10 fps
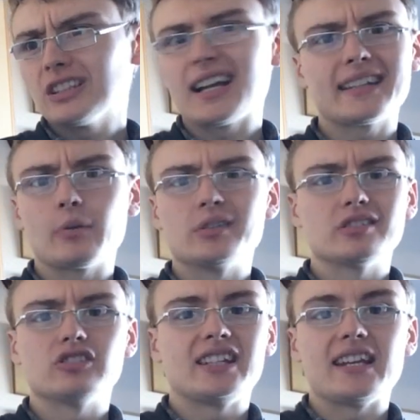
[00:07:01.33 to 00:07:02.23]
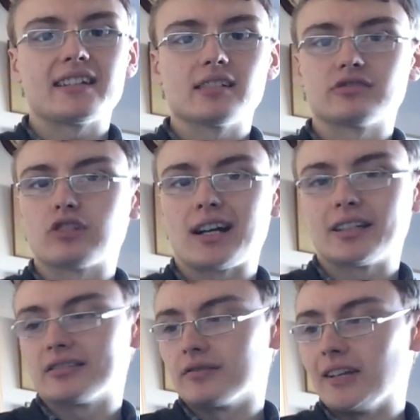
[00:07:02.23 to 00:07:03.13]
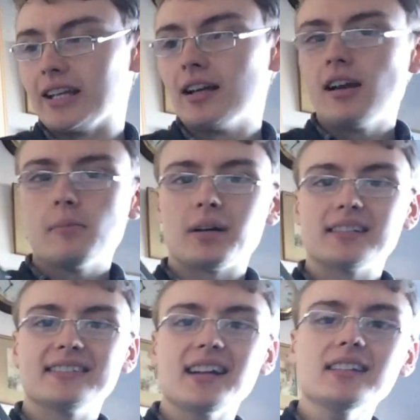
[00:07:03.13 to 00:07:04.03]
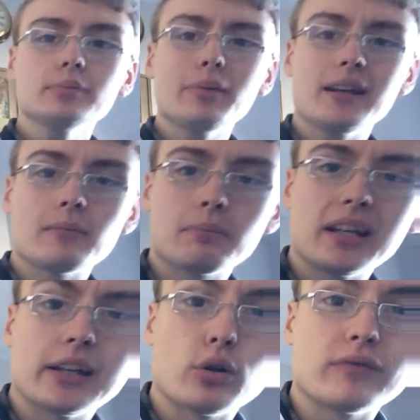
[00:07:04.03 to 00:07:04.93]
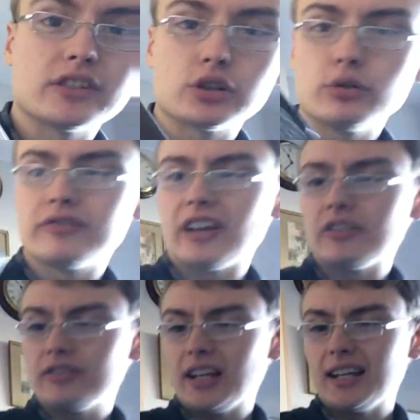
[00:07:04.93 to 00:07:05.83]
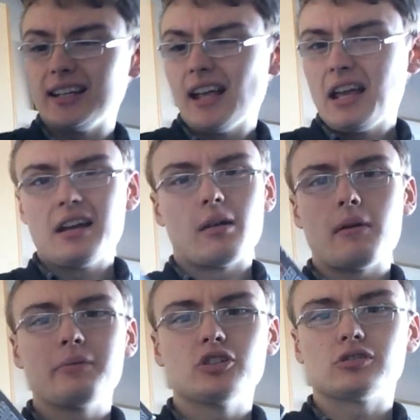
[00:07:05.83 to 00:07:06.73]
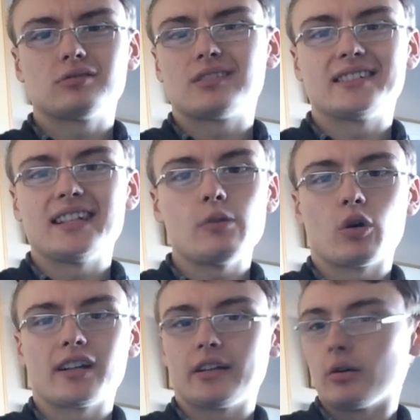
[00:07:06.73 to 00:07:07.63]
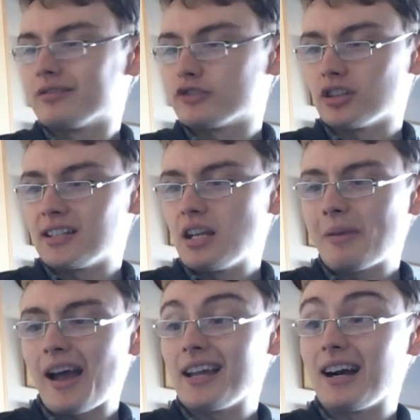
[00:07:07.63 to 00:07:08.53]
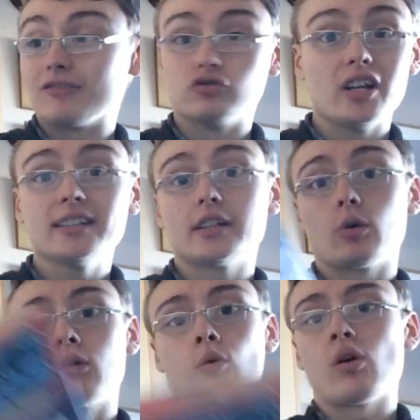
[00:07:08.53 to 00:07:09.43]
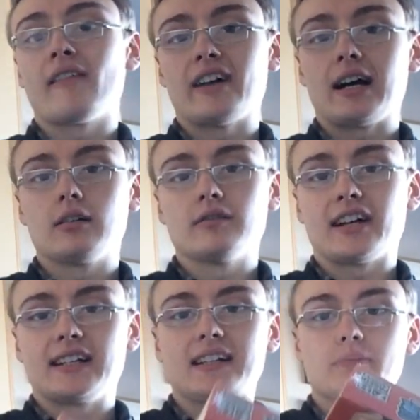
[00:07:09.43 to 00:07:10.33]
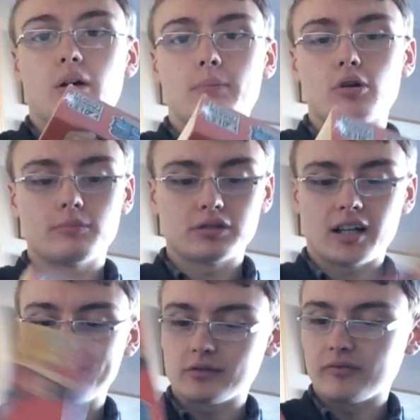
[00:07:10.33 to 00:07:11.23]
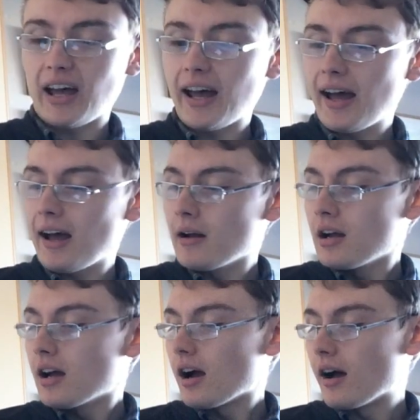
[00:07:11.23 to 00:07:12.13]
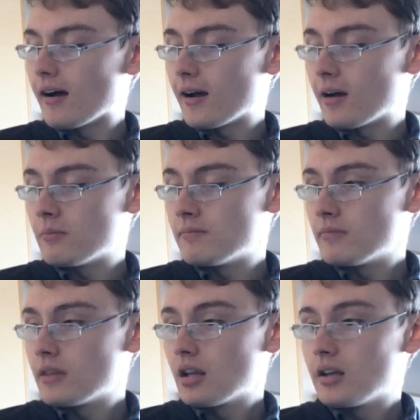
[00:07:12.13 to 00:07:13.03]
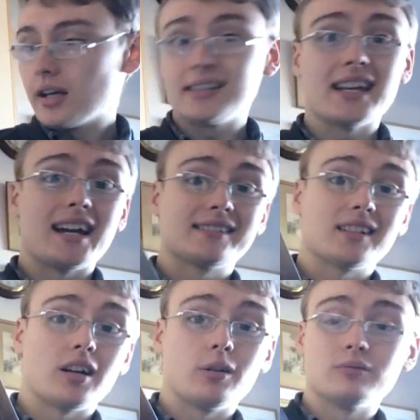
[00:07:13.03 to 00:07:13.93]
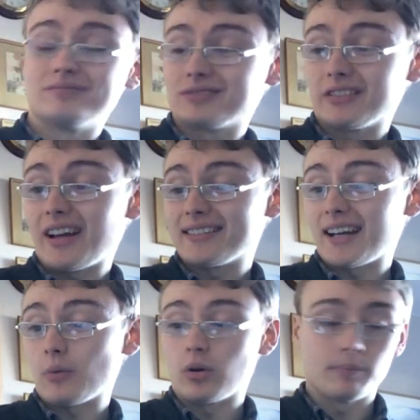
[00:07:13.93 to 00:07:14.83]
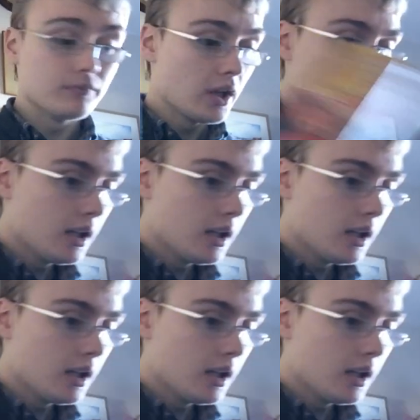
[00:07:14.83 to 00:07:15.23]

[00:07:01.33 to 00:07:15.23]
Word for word: Like it was a ridiculous rank or something. But I decided to pick it up for £2.50 and maybe just see what it goes for on eBay. I really don't know what that is, but I'll put a price up there. And yeah, so that's that one.